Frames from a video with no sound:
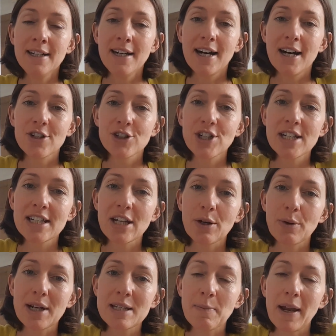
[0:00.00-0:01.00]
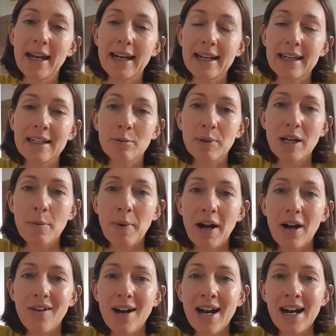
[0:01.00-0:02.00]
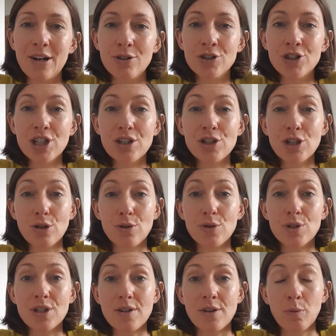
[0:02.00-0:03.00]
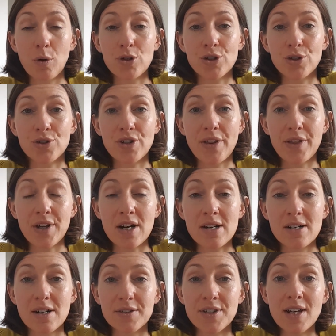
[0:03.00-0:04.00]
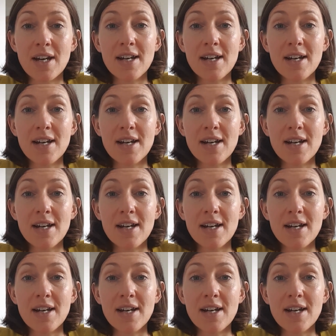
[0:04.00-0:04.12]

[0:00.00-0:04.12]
and she's going to explain a little bit about how she's used the Watch Your Strength cards